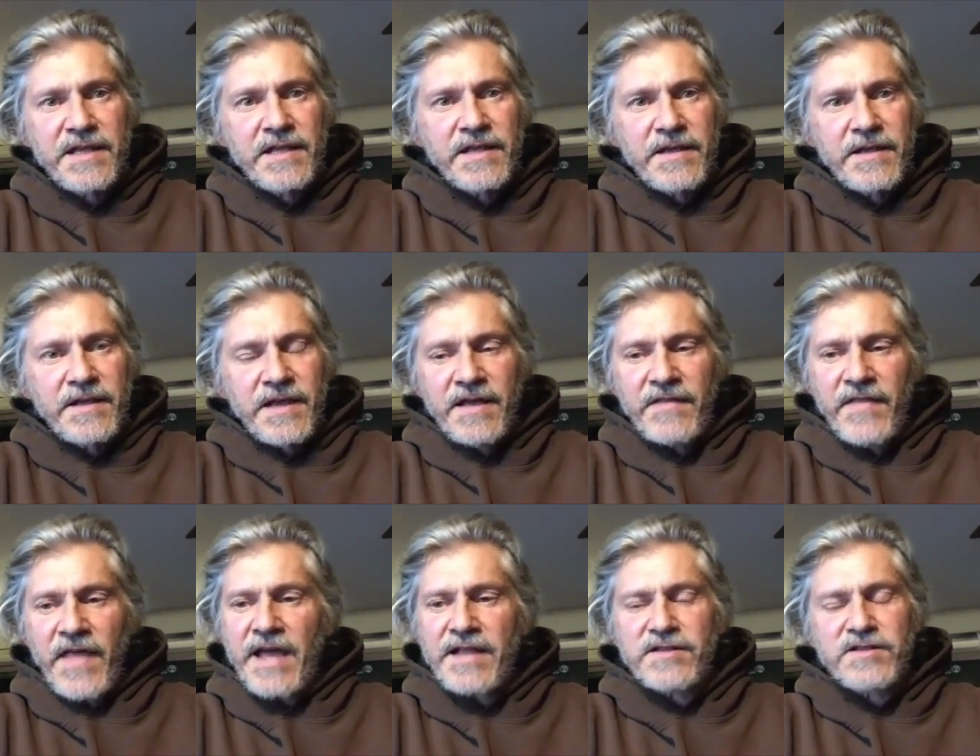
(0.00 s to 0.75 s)
And
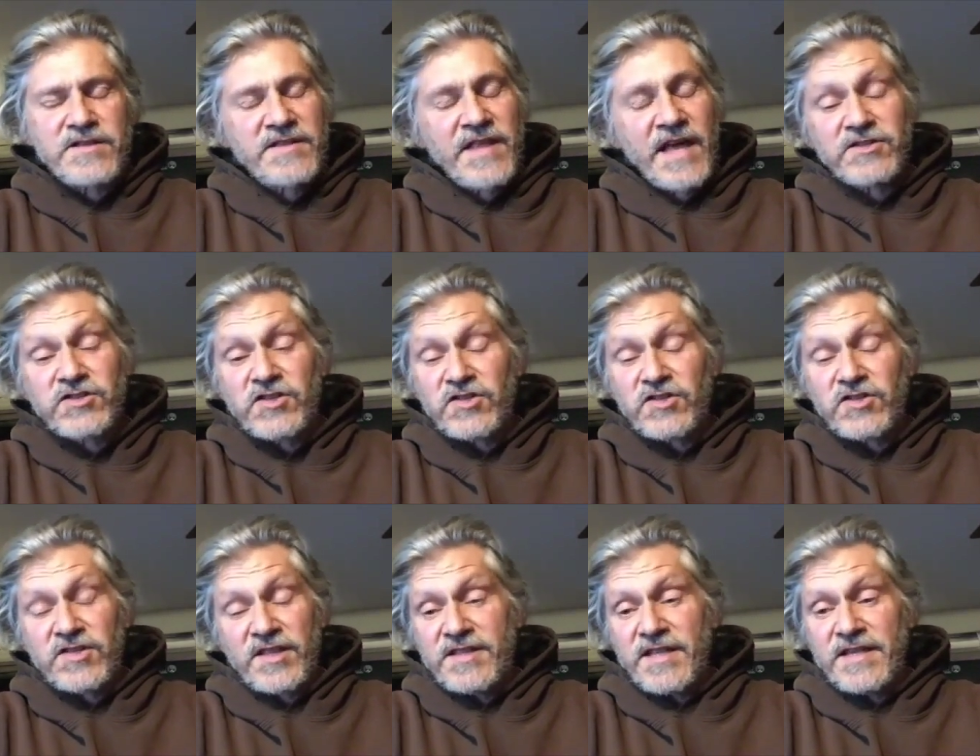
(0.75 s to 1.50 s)
that's just
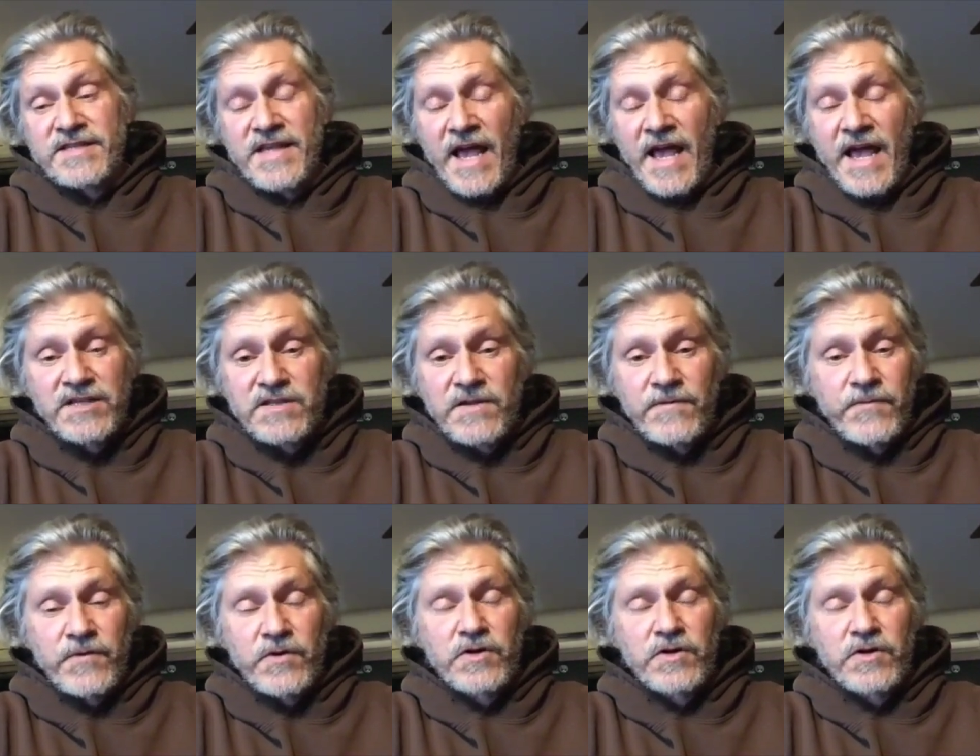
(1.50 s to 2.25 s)
a disaster
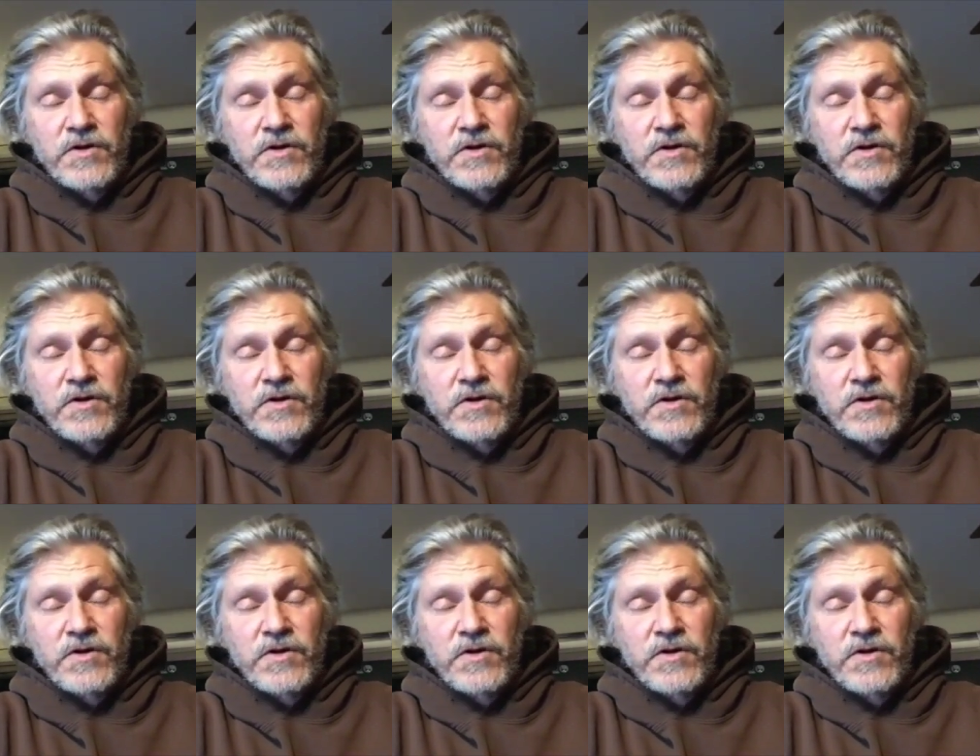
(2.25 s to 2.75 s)
for a community.